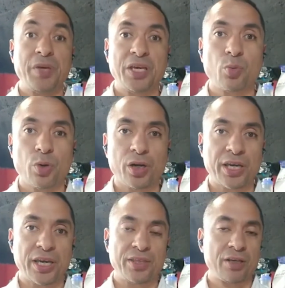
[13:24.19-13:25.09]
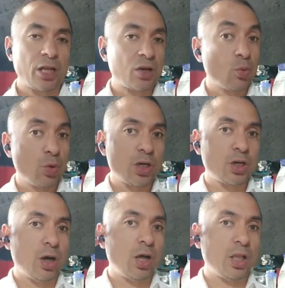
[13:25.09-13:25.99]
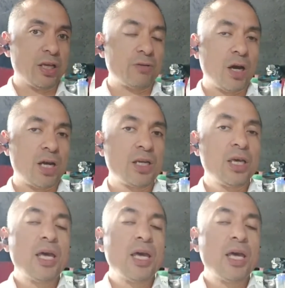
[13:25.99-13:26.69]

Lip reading: big work ethic, like a workaholic, right?